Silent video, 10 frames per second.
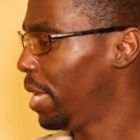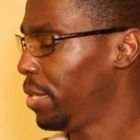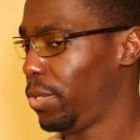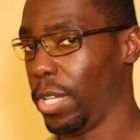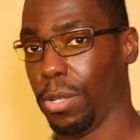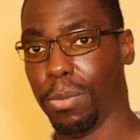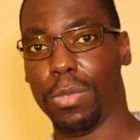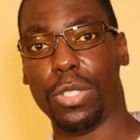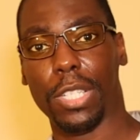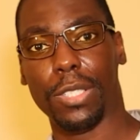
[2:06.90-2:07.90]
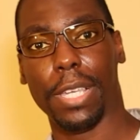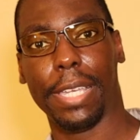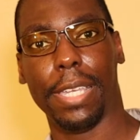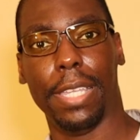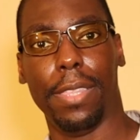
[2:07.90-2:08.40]
So just
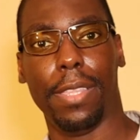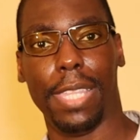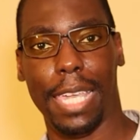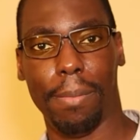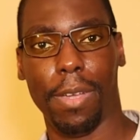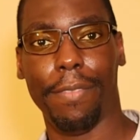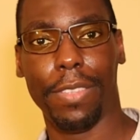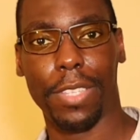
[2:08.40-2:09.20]
like in the name of the